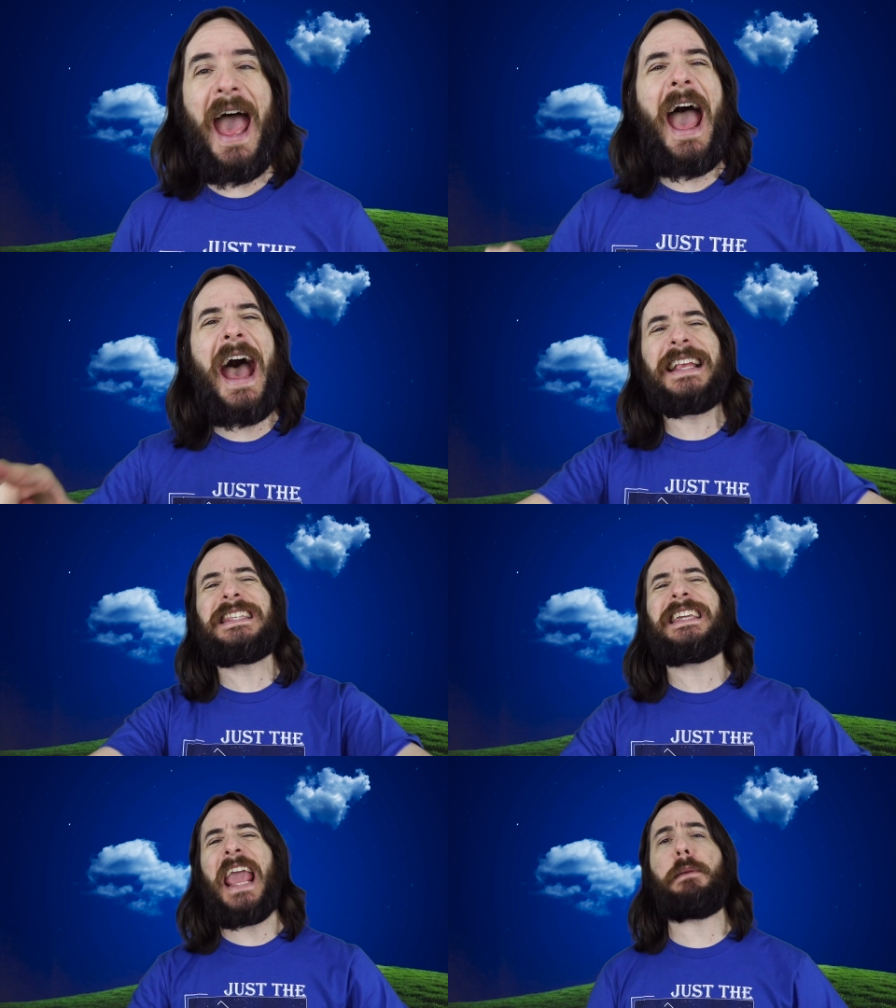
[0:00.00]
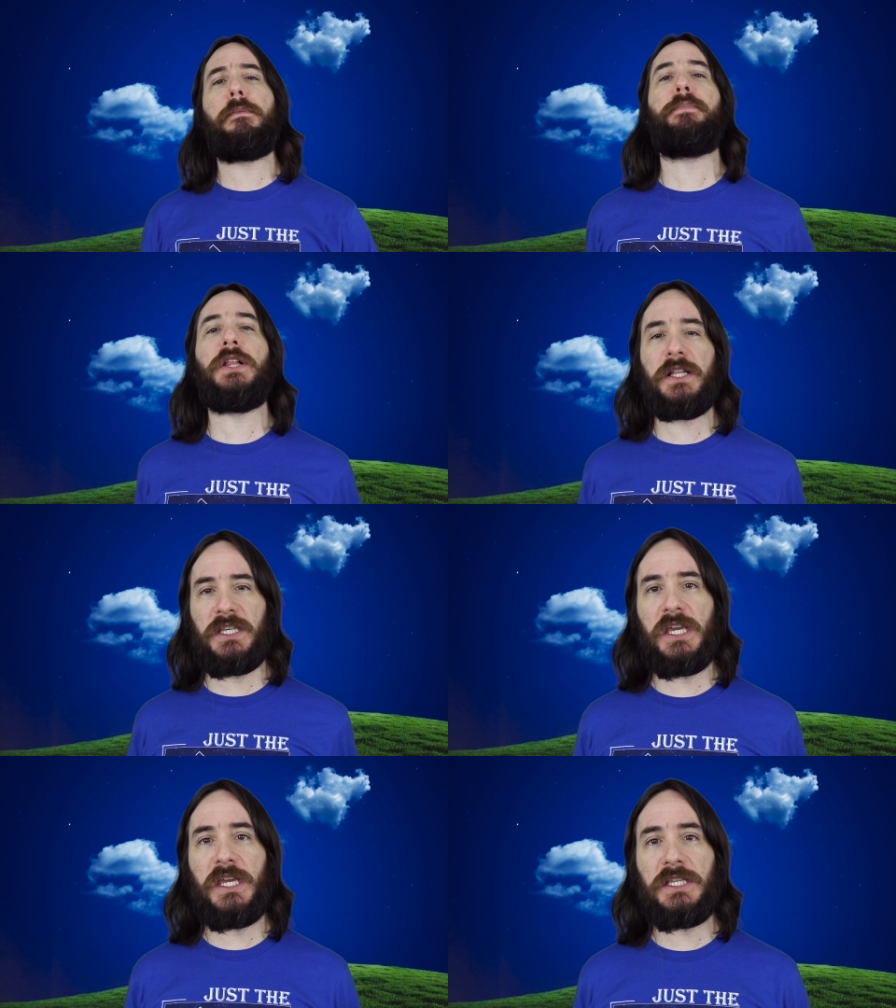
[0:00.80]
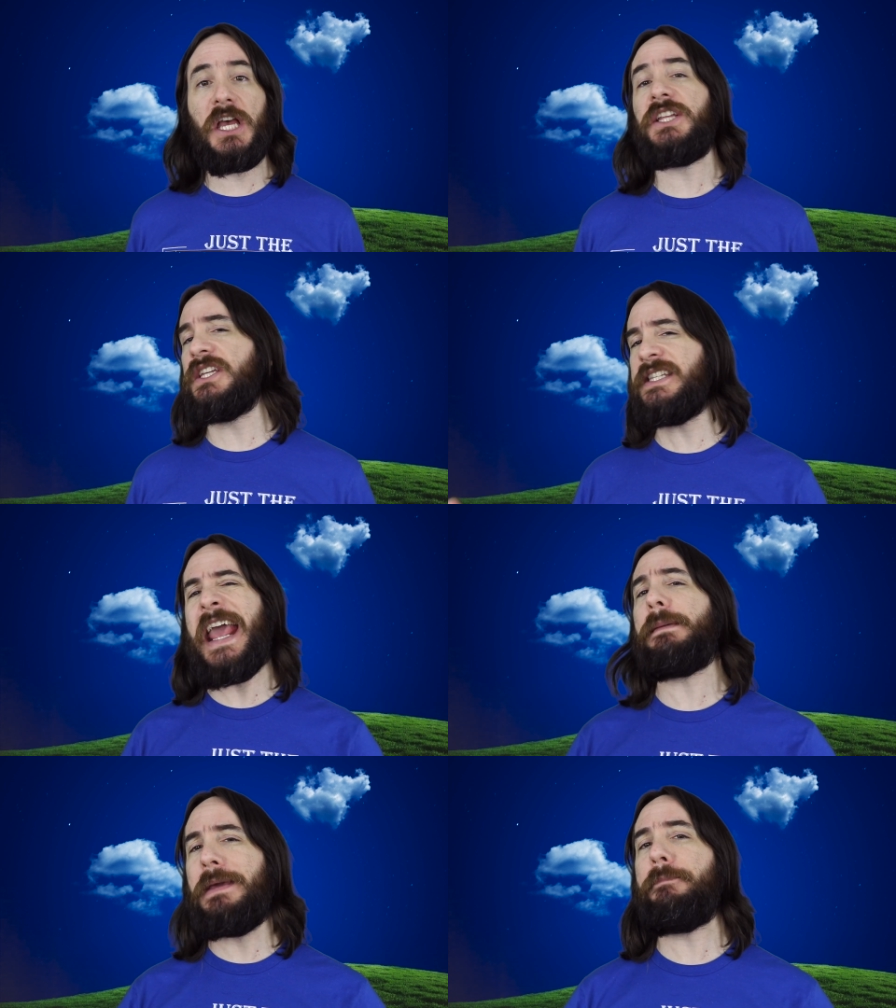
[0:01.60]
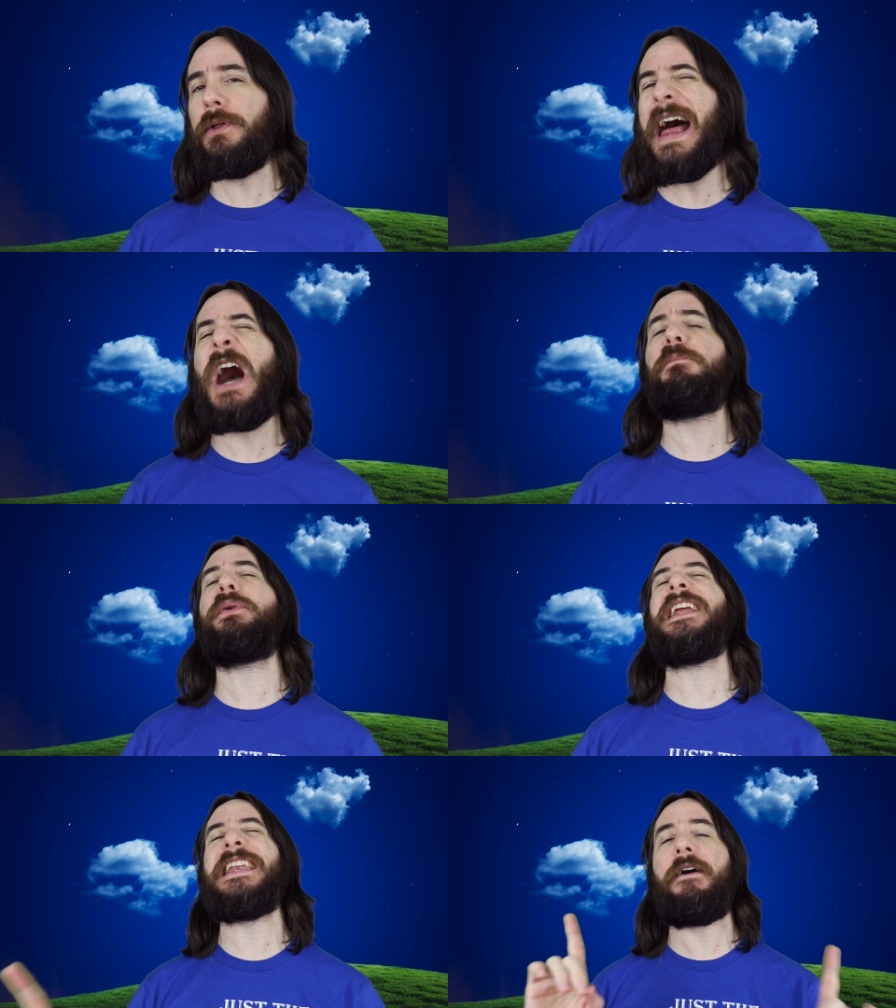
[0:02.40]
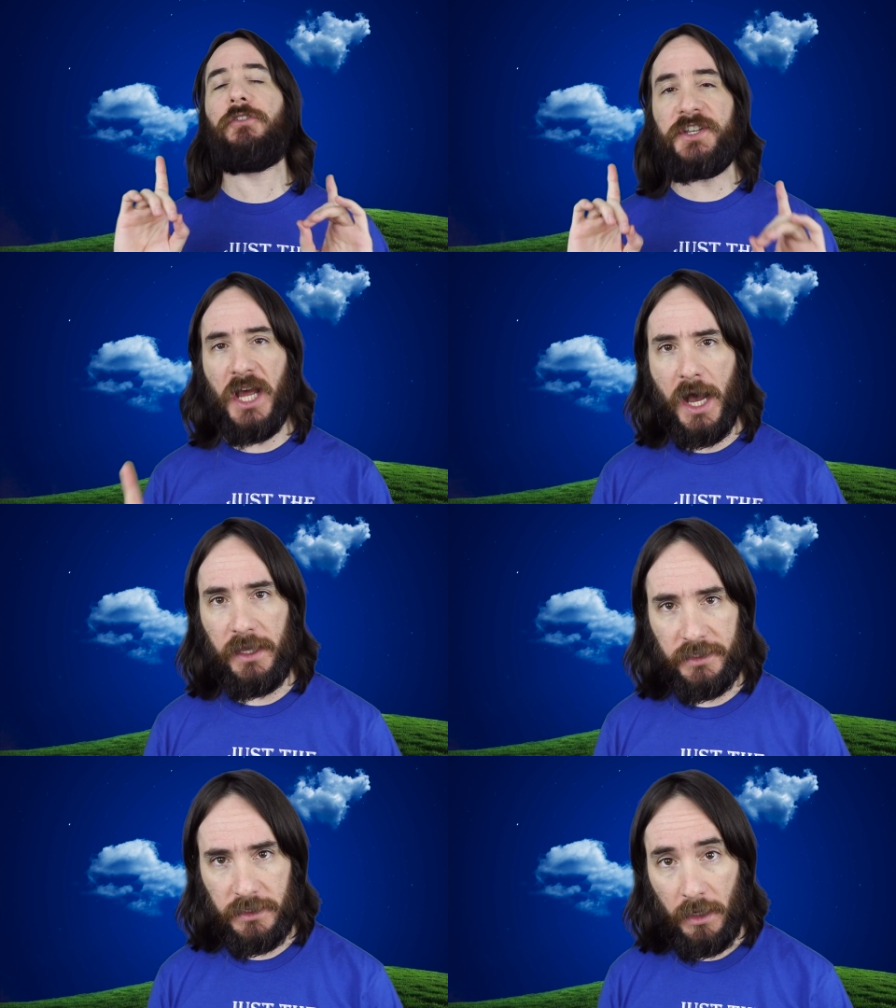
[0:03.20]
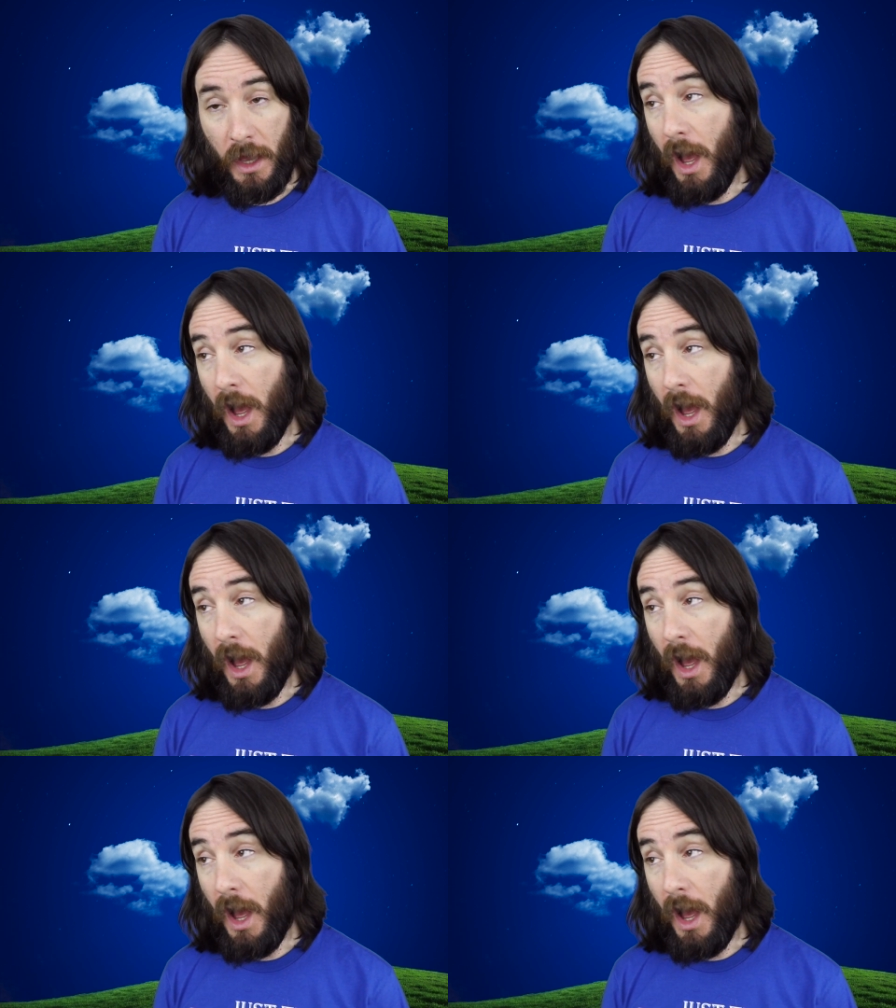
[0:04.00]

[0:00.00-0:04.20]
has the capabilities to take people out, but it never does.